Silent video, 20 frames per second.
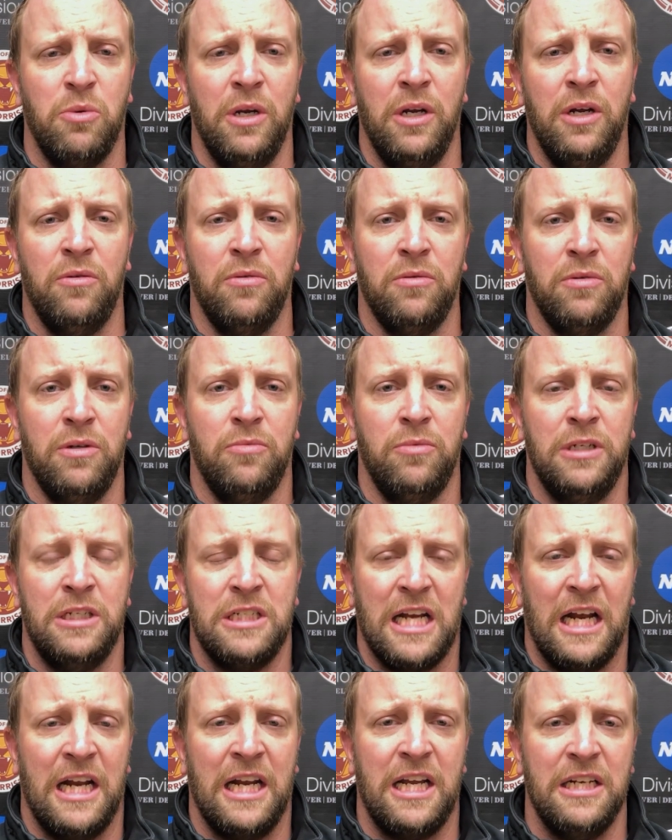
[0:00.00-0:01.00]
we
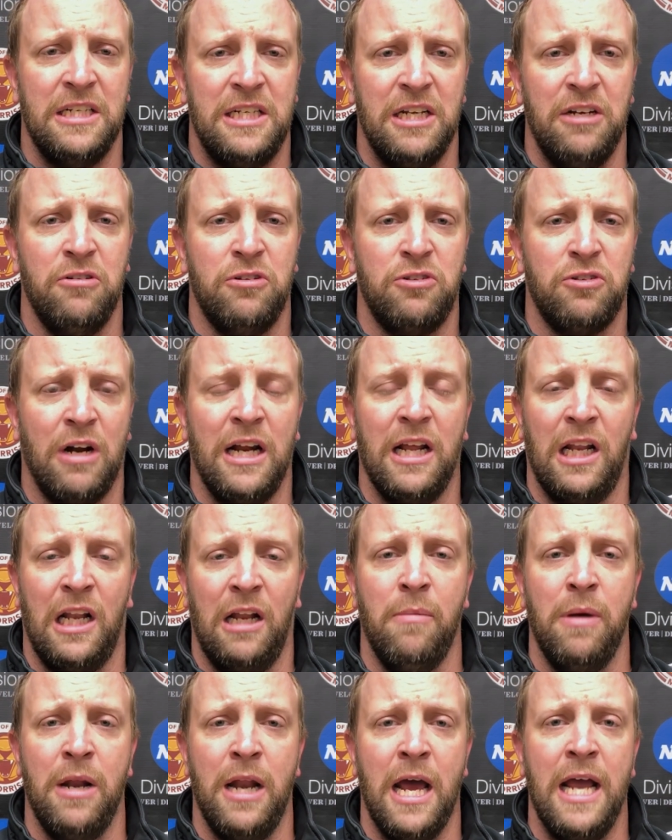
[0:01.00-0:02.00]
just got to continue to try to
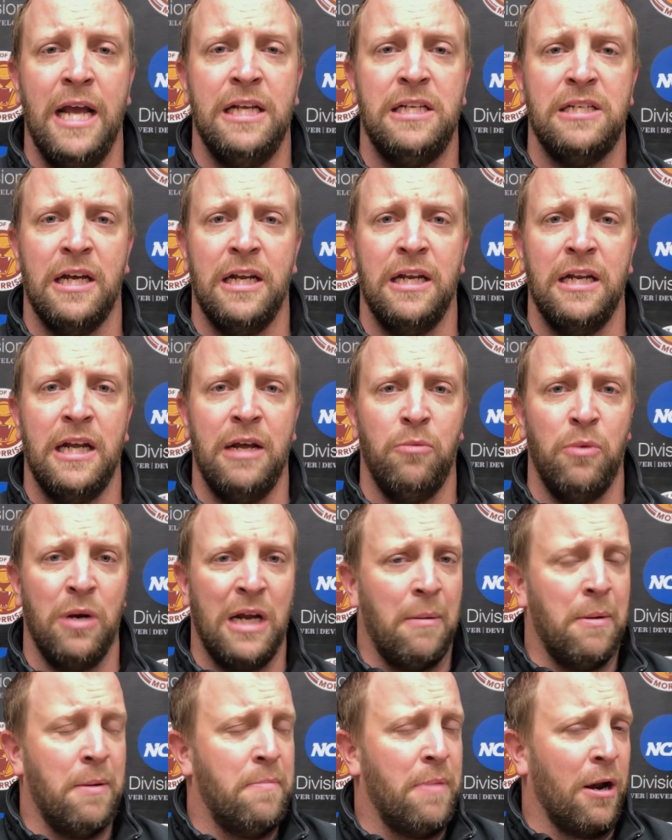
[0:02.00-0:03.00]
eliminate. And we
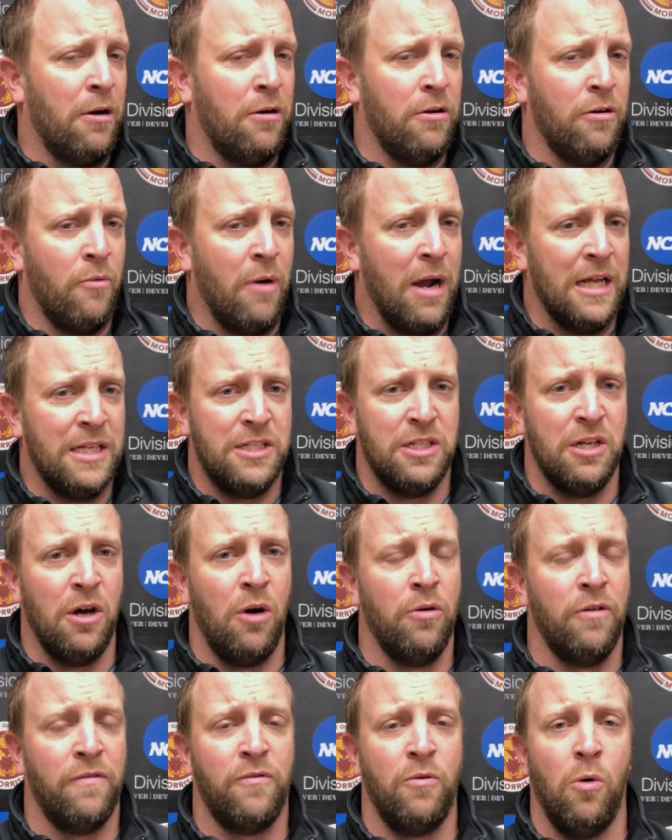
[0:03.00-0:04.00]
got to be better in the red
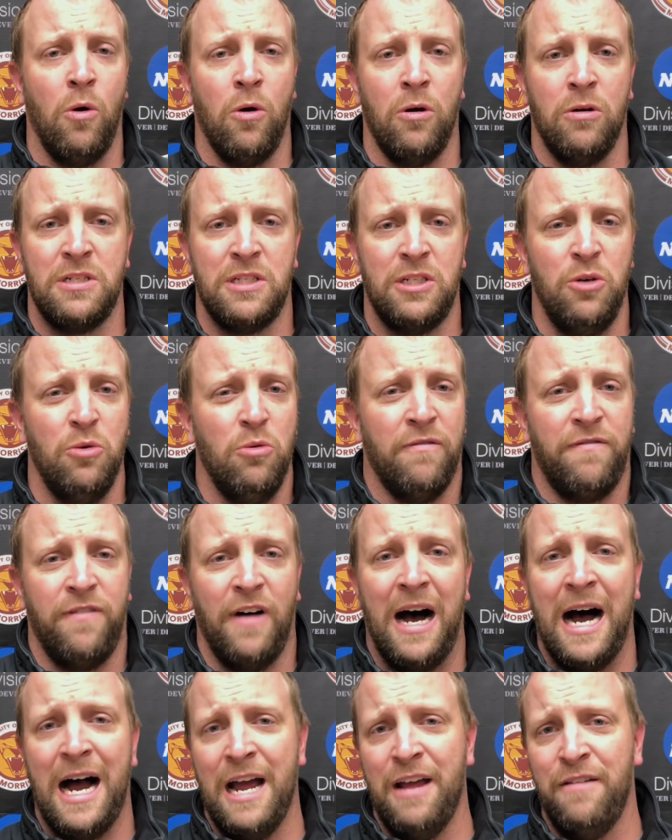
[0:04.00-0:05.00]
zone, of course, 2 of
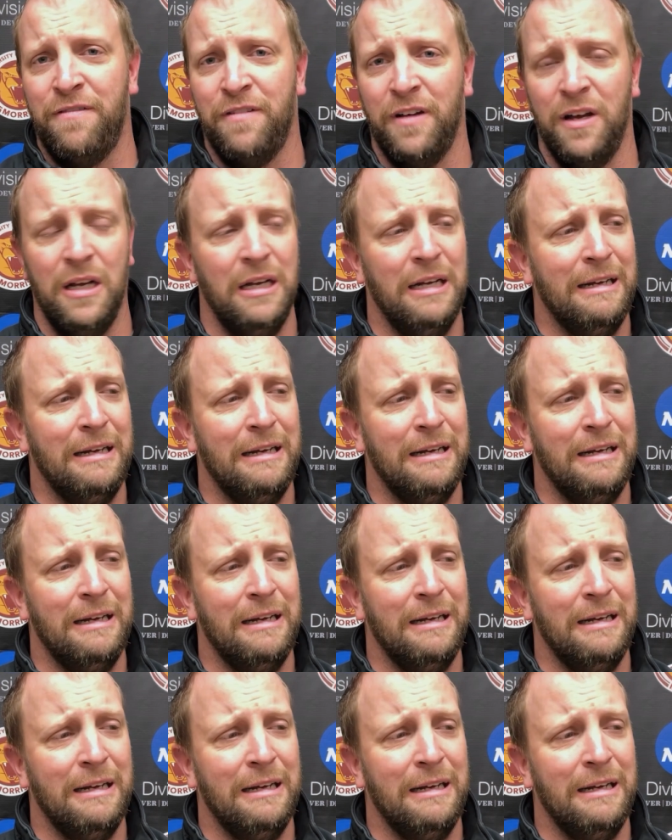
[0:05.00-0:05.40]
5.